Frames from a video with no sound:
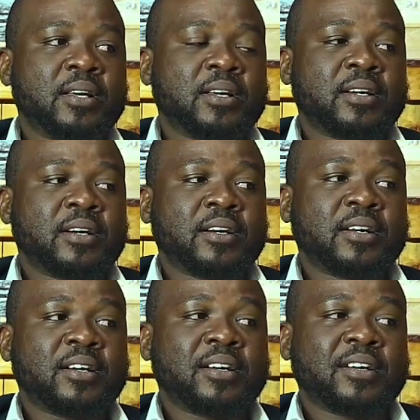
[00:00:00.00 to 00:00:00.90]
Tomorrow I'm
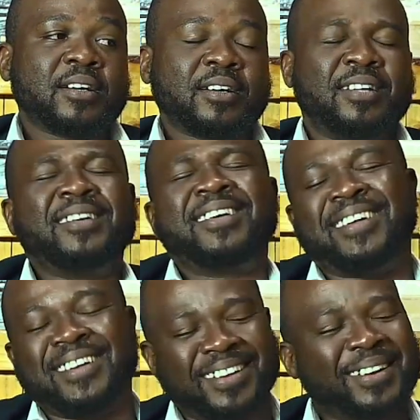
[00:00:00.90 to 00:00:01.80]
at your office
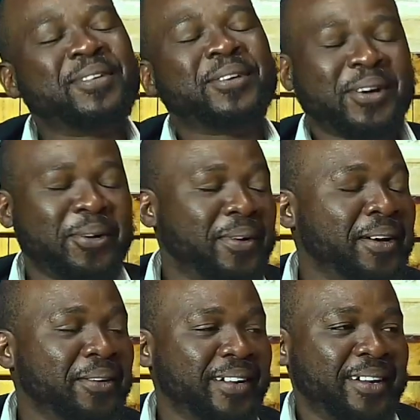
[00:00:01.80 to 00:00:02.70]
to learn.
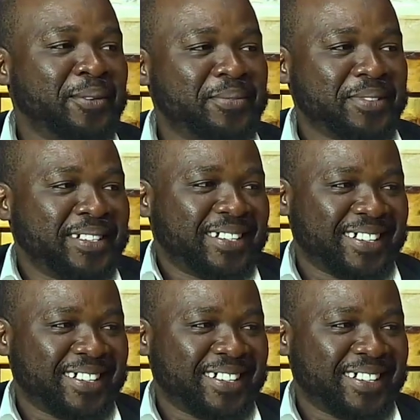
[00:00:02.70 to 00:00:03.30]
I'm going to bring my